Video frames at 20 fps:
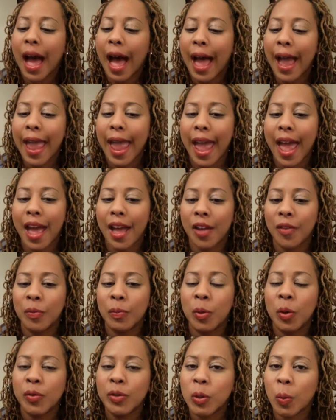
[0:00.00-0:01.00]
I have
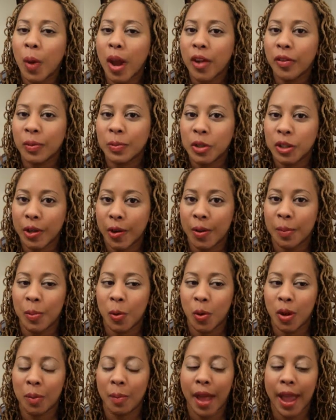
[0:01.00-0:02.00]
moved away from
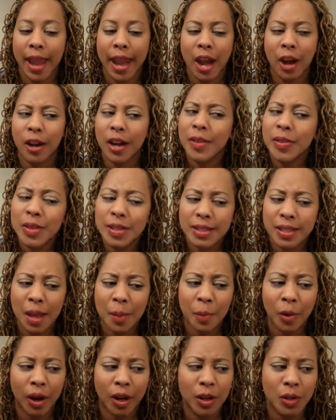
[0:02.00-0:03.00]
shampooing my hair. In the
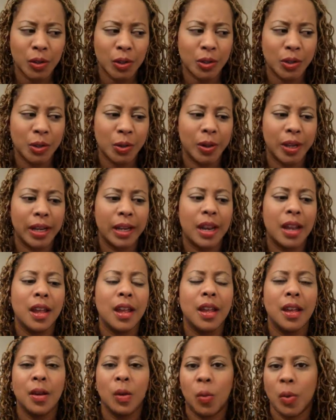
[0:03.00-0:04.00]
summer I used to do it
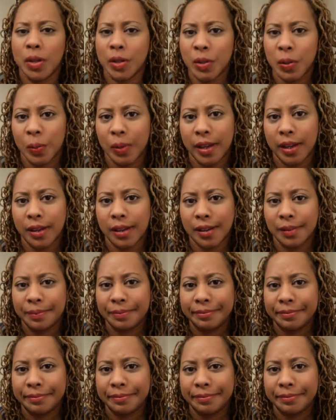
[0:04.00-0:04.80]
once a week.